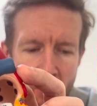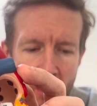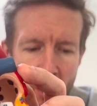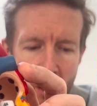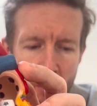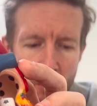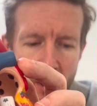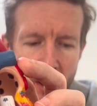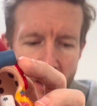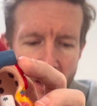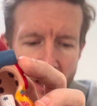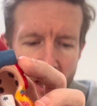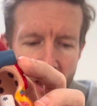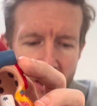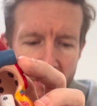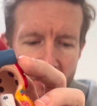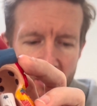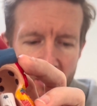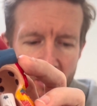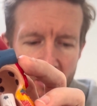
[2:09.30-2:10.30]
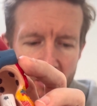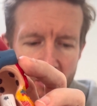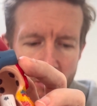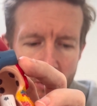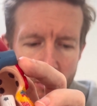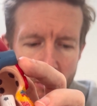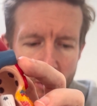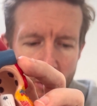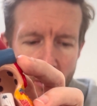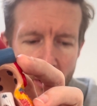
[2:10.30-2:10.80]
and when it gets to
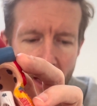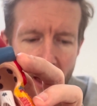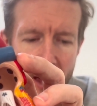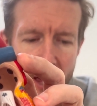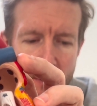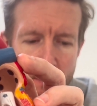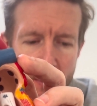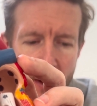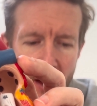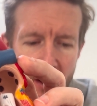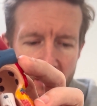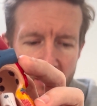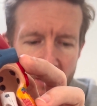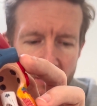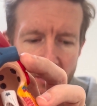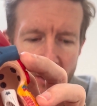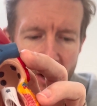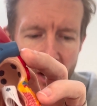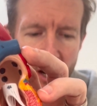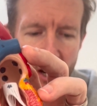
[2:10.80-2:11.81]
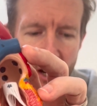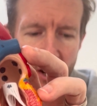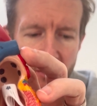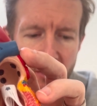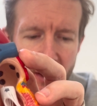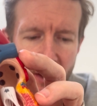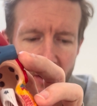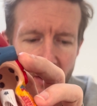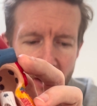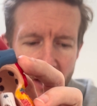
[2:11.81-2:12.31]
what we call the apex of the heart
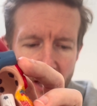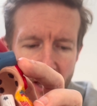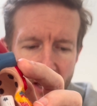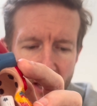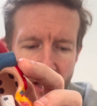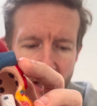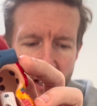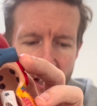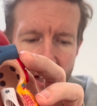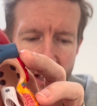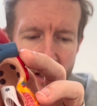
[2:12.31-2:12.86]
down here,